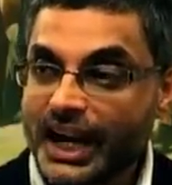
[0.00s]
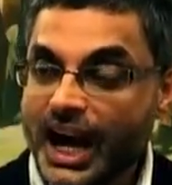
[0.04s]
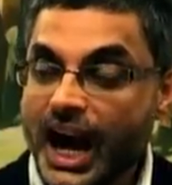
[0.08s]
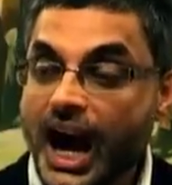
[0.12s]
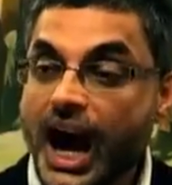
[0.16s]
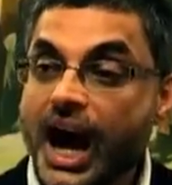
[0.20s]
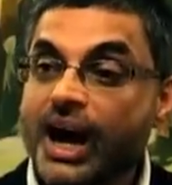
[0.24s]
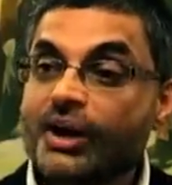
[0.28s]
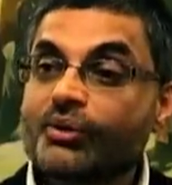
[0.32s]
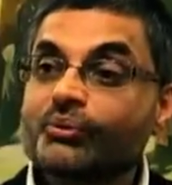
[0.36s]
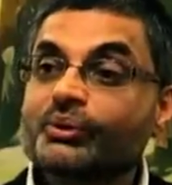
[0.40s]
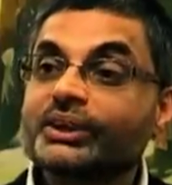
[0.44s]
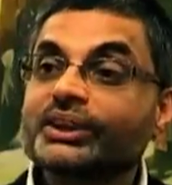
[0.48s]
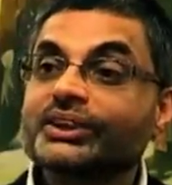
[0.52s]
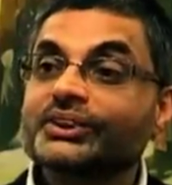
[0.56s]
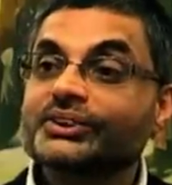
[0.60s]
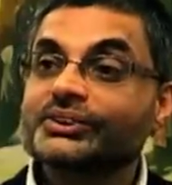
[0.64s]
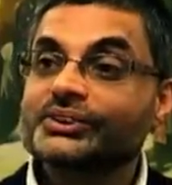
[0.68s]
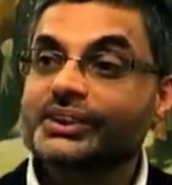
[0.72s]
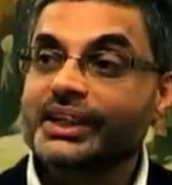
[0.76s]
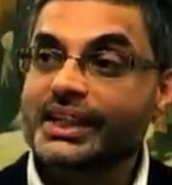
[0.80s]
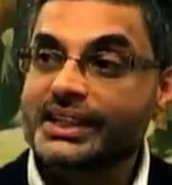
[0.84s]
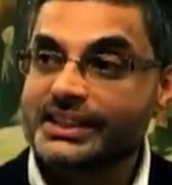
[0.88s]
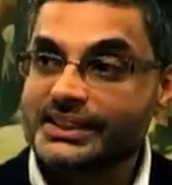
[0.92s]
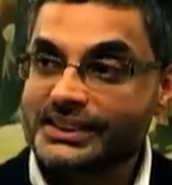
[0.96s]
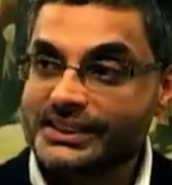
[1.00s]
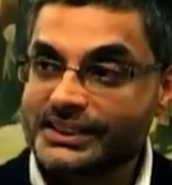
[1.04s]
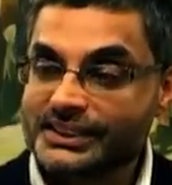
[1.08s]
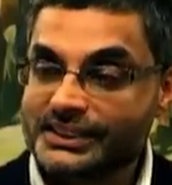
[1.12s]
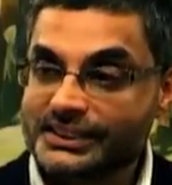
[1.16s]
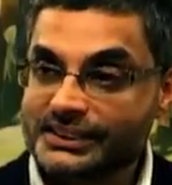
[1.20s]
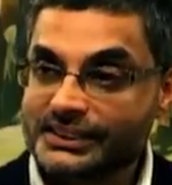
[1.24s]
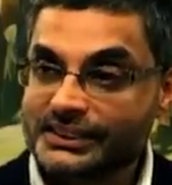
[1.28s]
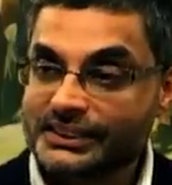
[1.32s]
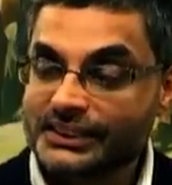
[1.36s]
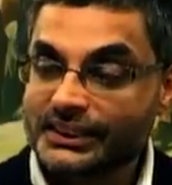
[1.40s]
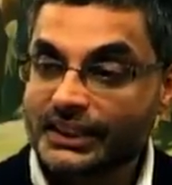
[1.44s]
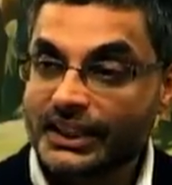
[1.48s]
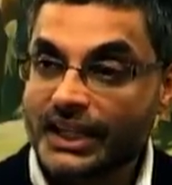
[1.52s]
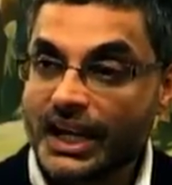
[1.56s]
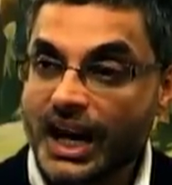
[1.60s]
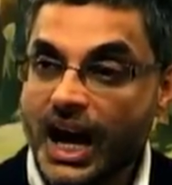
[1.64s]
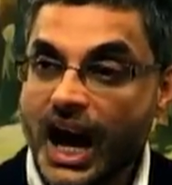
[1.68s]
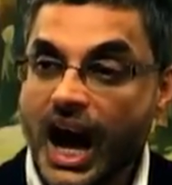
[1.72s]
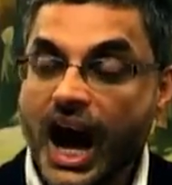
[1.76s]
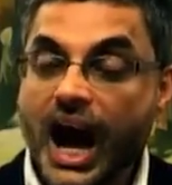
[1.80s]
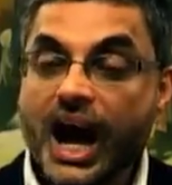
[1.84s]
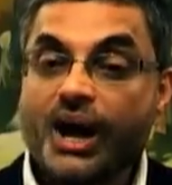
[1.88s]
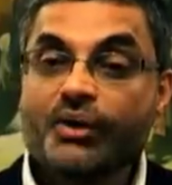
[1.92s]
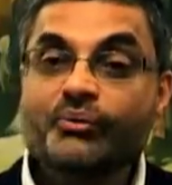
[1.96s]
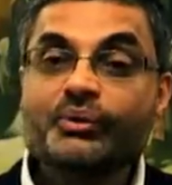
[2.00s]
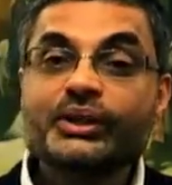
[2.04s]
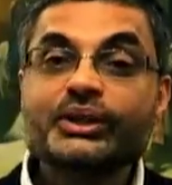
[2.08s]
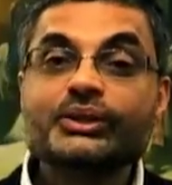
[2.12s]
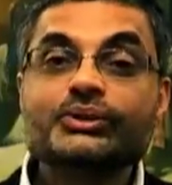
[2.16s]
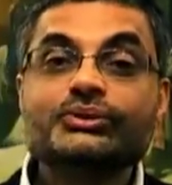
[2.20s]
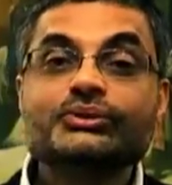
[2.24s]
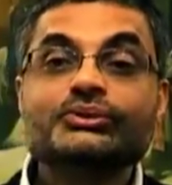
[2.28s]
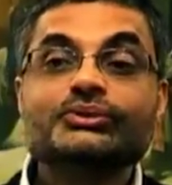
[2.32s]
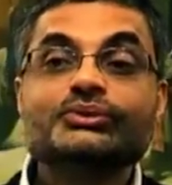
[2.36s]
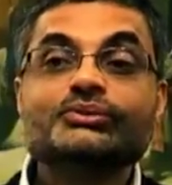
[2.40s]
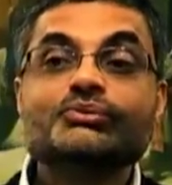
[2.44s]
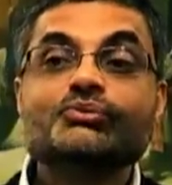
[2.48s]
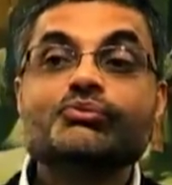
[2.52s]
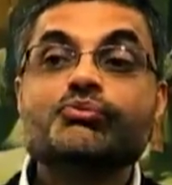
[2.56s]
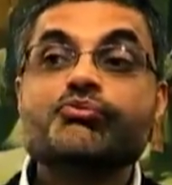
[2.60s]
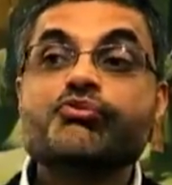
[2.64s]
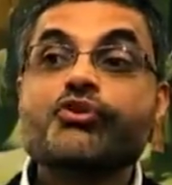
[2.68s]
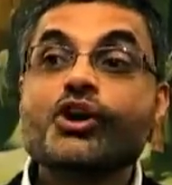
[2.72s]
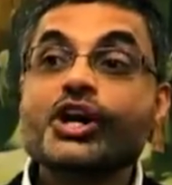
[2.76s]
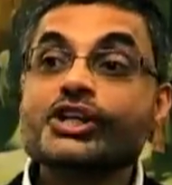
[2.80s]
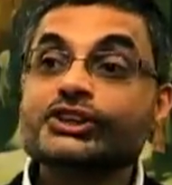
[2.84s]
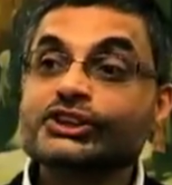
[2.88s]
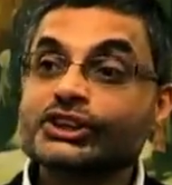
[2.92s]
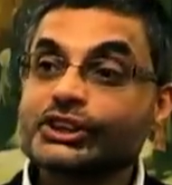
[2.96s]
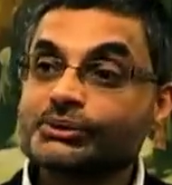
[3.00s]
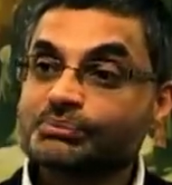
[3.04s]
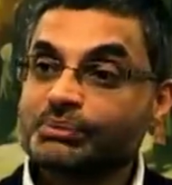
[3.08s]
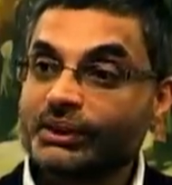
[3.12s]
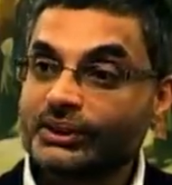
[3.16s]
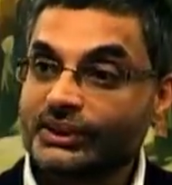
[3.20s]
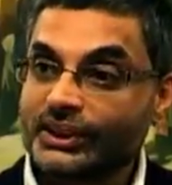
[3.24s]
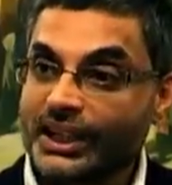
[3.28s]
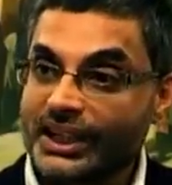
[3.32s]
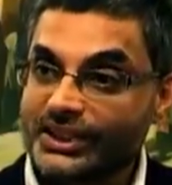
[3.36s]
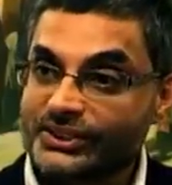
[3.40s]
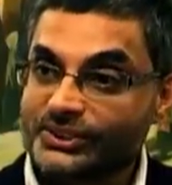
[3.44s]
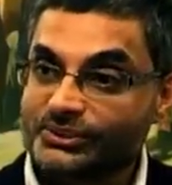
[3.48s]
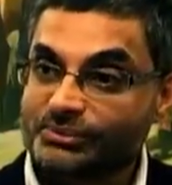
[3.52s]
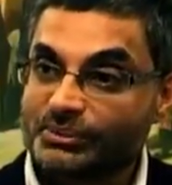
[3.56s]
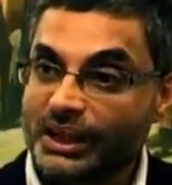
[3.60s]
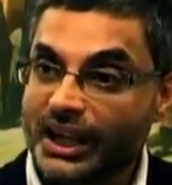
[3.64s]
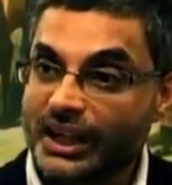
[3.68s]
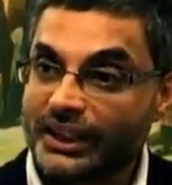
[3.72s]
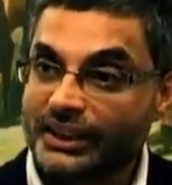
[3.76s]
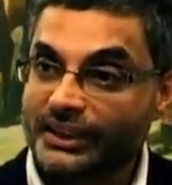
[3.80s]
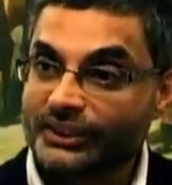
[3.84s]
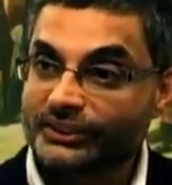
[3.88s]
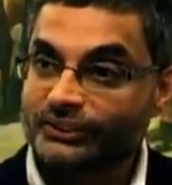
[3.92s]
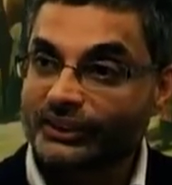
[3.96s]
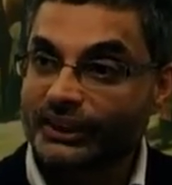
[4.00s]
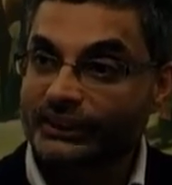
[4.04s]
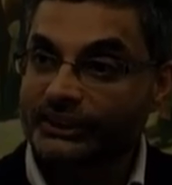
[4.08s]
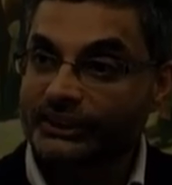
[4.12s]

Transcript: how we dress, how we worship Allah subhanahu wa